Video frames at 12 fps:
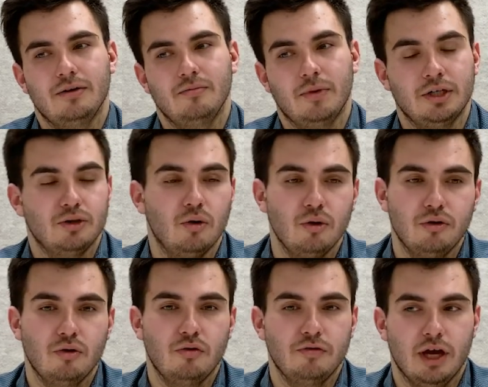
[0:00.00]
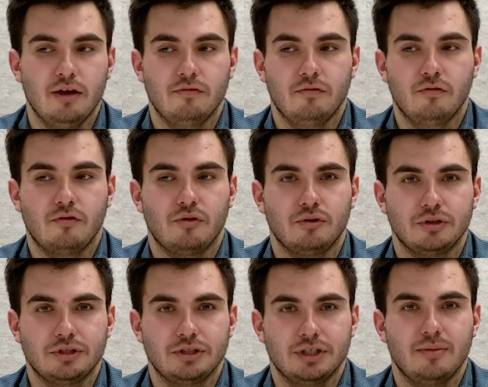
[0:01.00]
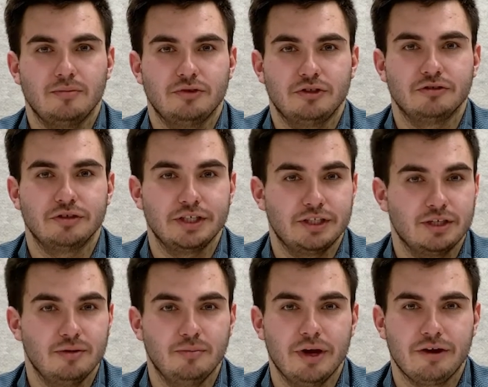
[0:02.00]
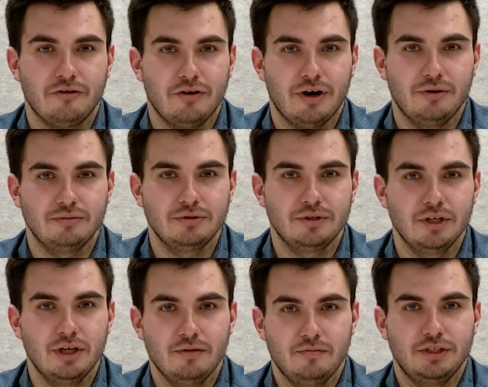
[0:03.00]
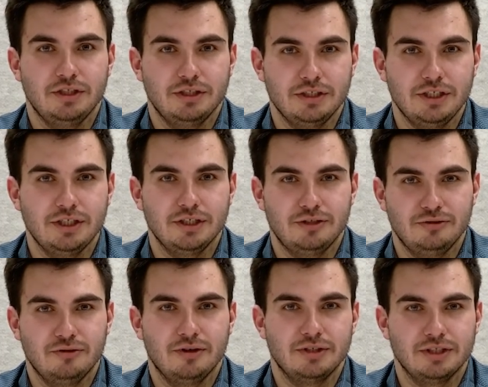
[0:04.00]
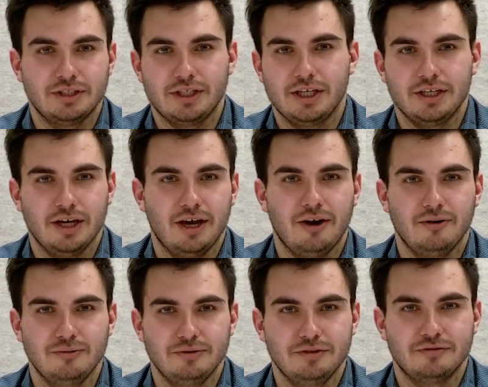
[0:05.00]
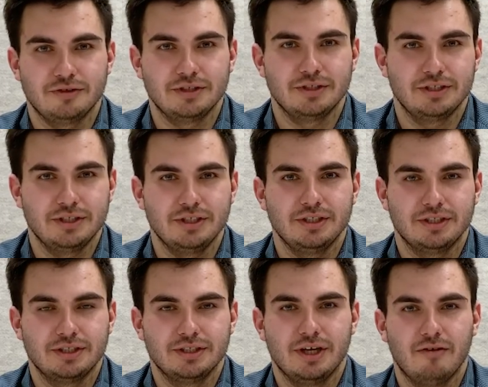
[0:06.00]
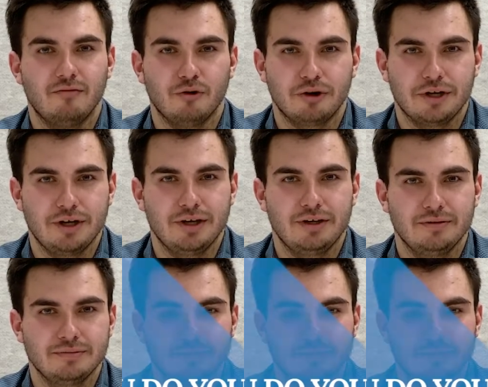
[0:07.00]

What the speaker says: But also we have, of course, some theoretical background which is needed to understand how different things are working.